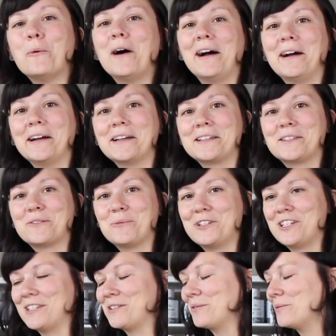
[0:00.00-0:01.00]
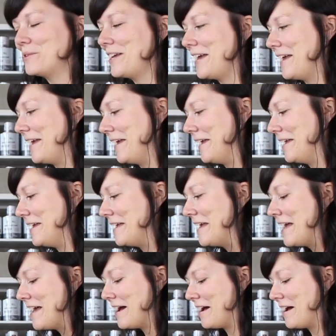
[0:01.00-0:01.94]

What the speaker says: wax, which is okay.